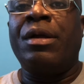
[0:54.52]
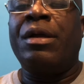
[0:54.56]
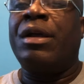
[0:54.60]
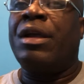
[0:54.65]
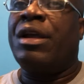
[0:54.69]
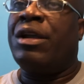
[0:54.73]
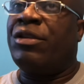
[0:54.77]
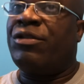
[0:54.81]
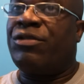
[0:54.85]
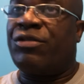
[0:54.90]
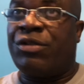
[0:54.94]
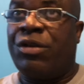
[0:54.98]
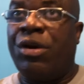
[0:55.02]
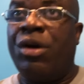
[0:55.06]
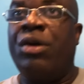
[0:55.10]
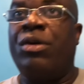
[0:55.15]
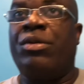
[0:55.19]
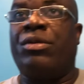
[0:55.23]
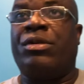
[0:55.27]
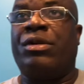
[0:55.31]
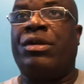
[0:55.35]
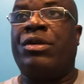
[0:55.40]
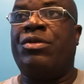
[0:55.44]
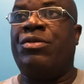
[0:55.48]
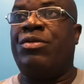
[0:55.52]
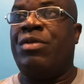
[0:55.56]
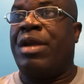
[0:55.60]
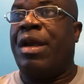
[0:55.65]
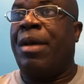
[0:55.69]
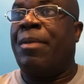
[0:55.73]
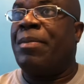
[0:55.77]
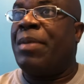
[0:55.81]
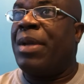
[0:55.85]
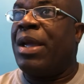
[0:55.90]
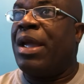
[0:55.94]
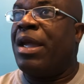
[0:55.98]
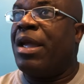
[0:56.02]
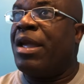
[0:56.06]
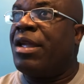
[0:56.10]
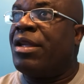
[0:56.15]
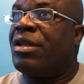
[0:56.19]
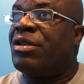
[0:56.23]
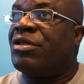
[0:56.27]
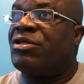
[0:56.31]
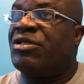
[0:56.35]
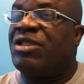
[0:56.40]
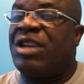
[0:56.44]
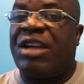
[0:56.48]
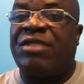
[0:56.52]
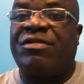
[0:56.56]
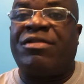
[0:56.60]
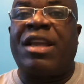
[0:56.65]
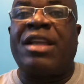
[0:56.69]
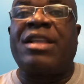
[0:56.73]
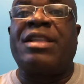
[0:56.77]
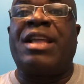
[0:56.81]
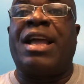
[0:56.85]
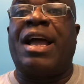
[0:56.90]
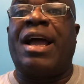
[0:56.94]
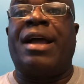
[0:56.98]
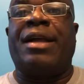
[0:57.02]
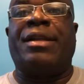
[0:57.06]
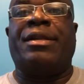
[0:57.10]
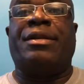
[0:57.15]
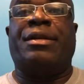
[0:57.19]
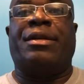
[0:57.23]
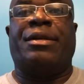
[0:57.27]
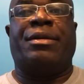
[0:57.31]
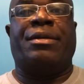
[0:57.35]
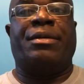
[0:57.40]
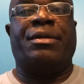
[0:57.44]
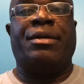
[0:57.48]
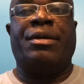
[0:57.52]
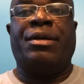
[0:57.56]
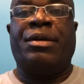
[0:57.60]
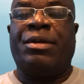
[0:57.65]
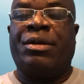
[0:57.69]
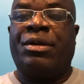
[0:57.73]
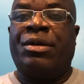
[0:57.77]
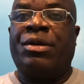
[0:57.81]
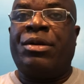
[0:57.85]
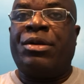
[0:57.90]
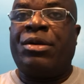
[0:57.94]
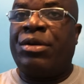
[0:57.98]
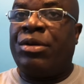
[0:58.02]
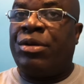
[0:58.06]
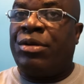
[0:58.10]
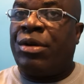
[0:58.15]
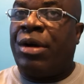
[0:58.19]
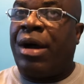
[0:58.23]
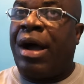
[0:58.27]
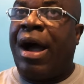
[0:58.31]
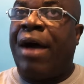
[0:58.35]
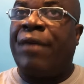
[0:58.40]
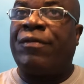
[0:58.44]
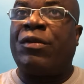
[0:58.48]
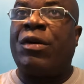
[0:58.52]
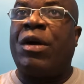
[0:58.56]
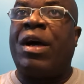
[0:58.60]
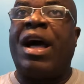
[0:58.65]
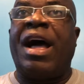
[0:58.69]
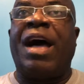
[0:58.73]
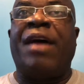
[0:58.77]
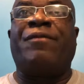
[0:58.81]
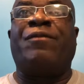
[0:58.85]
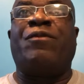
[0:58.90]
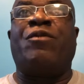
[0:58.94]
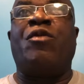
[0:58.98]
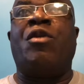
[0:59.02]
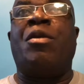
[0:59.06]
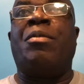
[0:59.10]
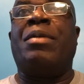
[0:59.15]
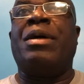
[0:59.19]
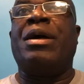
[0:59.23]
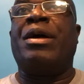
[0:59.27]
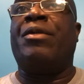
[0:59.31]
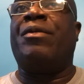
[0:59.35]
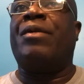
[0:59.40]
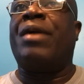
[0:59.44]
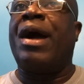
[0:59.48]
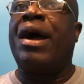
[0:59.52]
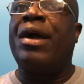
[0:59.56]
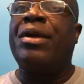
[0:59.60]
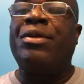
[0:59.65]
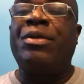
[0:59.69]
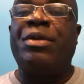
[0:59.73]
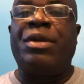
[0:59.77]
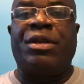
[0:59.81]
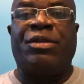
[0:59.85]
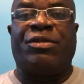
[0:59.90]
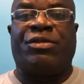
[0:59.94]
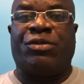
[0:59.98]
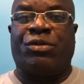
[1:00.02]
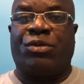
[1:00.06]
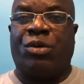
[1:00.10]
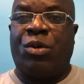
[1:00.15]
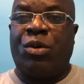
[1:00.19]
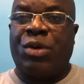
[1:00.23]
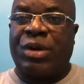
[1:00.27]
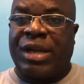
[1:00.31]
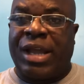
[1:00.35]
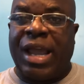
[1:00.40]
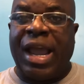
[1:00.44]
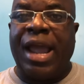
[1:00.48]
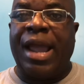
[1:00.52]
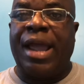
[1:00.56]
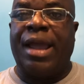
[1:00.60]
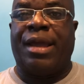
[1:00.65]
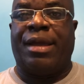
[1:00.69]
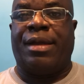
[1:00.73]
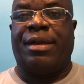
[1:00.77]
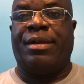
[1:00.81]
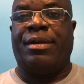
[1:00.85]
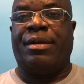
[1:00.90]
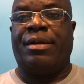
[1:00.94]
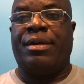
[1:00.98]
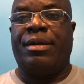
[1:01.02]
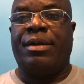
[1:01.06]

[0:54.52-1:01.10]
It's good. You can be just like that. You don't have to have a woman around you. It's okay.